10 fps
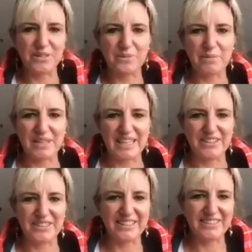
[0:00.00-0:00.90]
women here
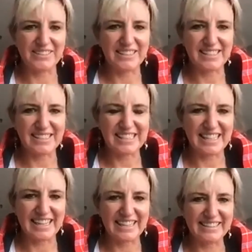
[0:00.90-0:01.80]
that are listening today?